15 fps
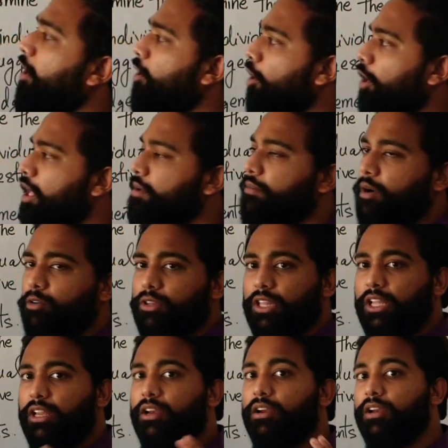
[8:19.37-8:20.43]
are talking about
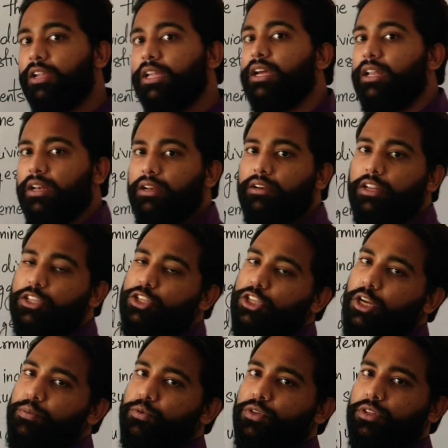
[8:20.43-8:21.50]
the real
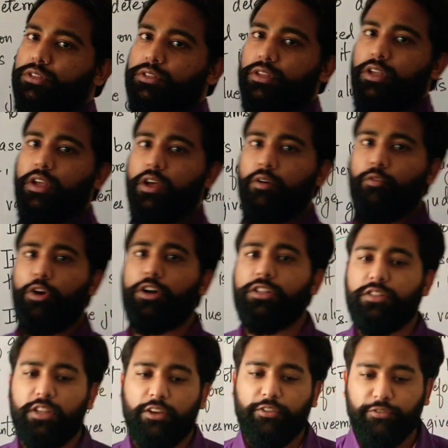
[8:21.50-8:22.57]
descriptions. What
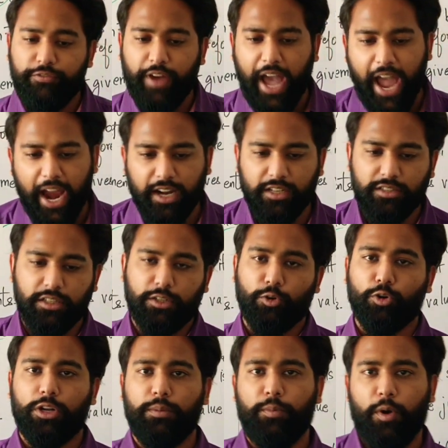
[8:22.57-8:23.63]
is the facts? The
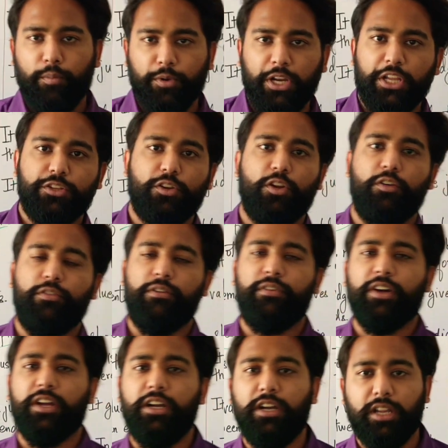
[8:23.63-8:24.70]
total population of
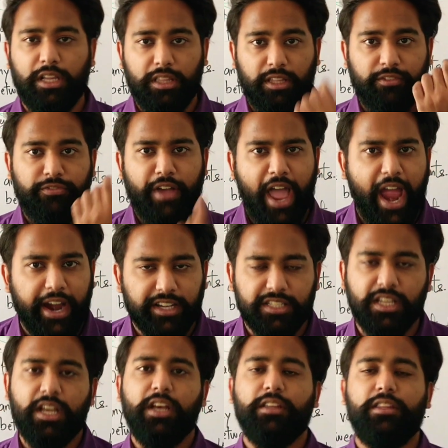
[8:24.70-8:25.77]
our country, the
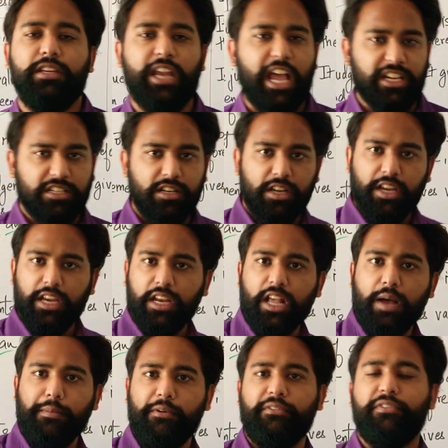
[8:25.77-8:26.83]
facts, the national
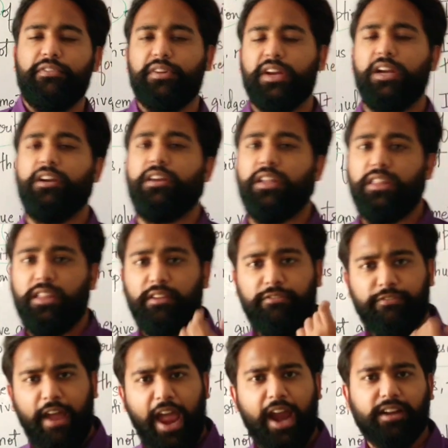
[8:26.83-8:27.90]
income of our country, the
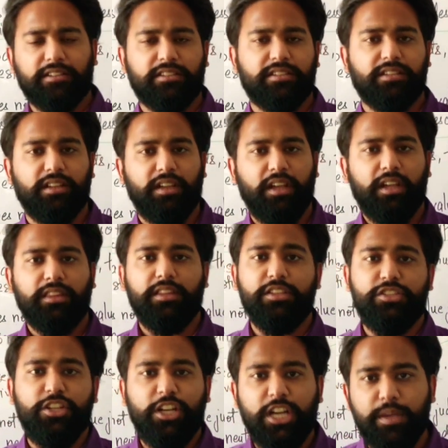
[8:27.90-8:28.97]
facts, the
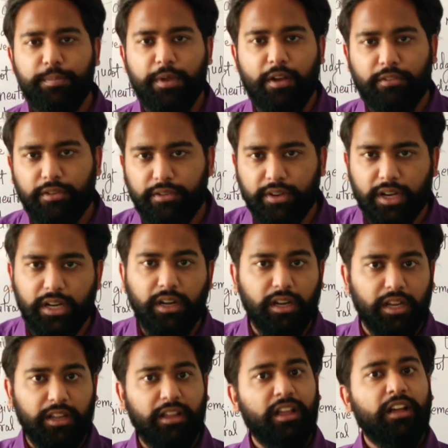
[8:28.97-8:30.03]
GDP of our
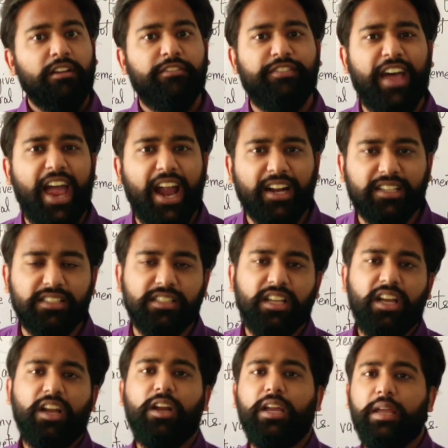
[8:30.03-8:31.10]
country, facts,
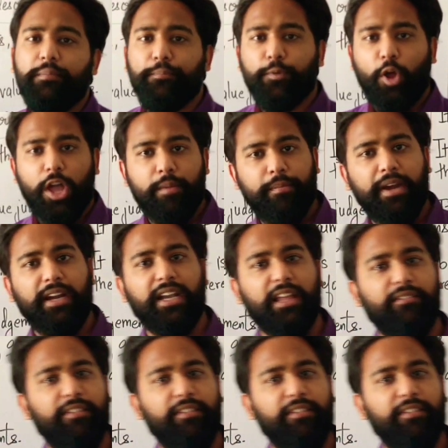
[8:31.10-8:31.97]
employment